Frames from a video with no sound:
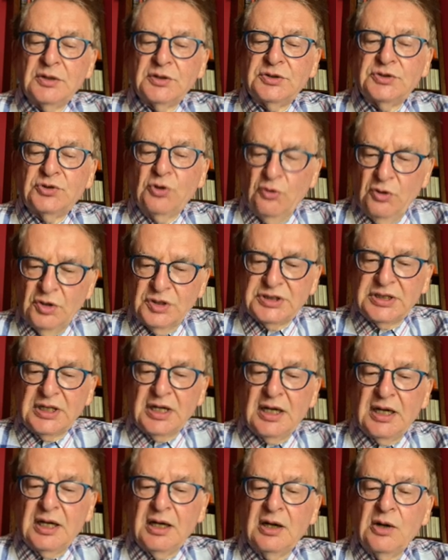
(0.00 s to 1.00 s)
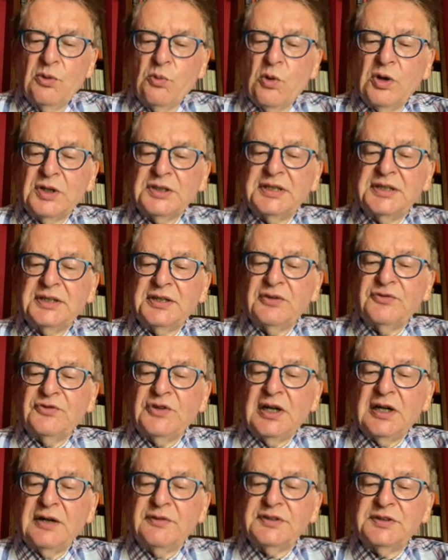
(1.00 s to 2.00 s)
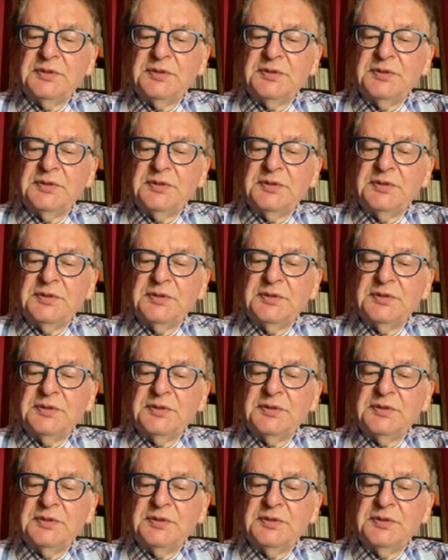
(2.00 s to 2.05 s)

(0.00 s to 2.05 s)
Daughter wanted her father